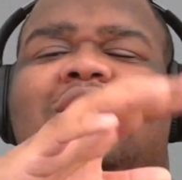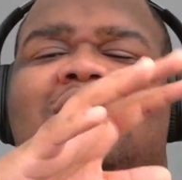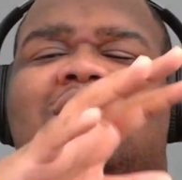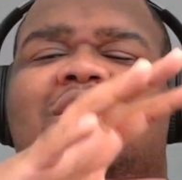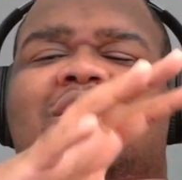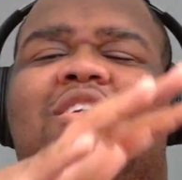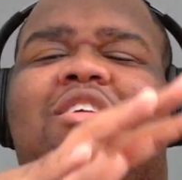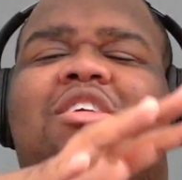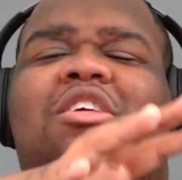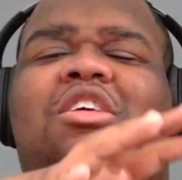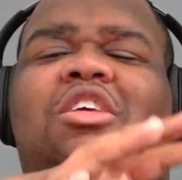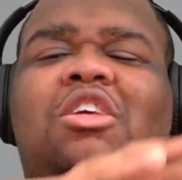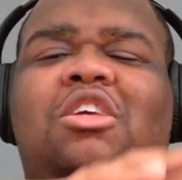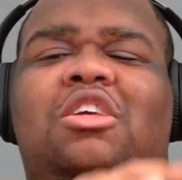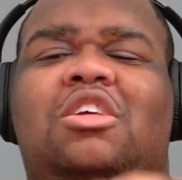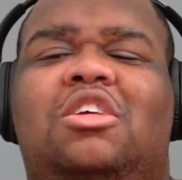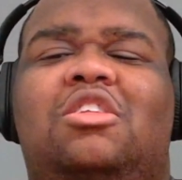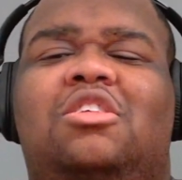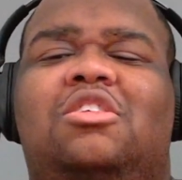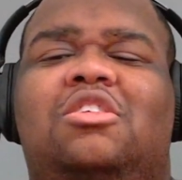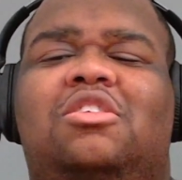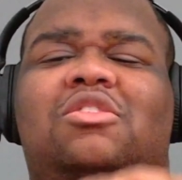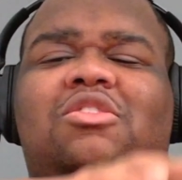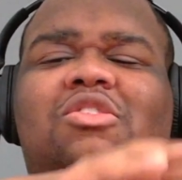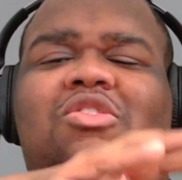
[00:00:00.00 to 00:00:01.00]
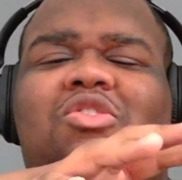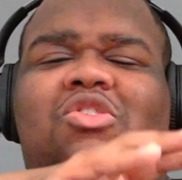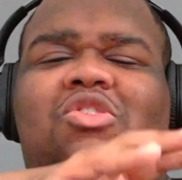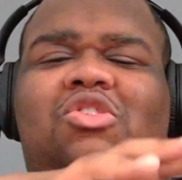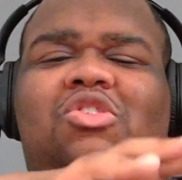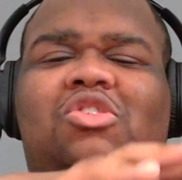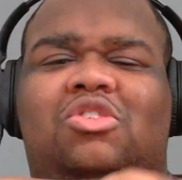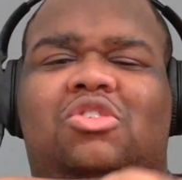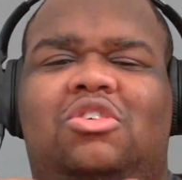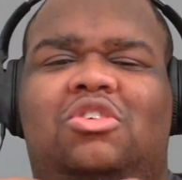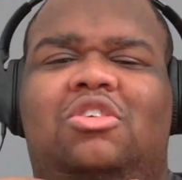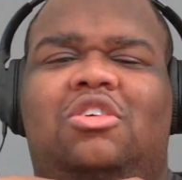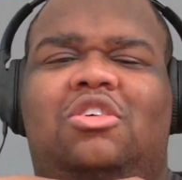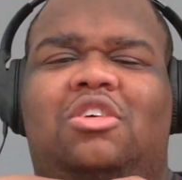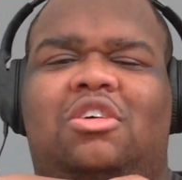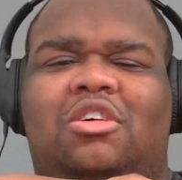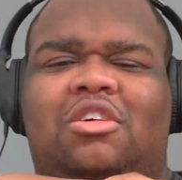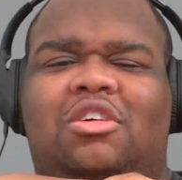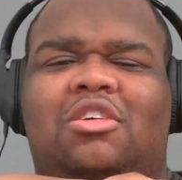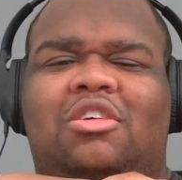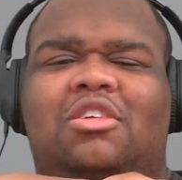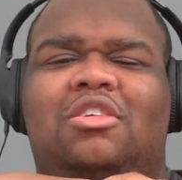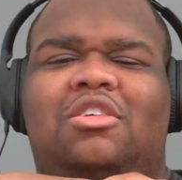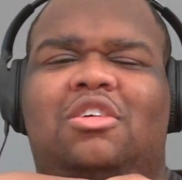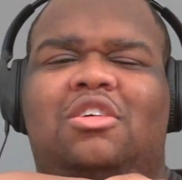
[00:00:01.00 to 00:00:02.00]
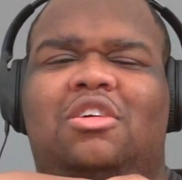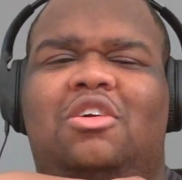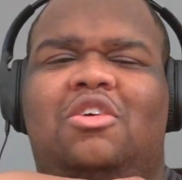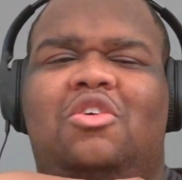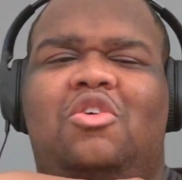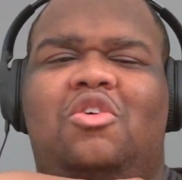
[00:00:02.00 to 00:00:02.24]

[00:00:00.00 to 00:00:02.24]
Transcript: It's Keenen's song,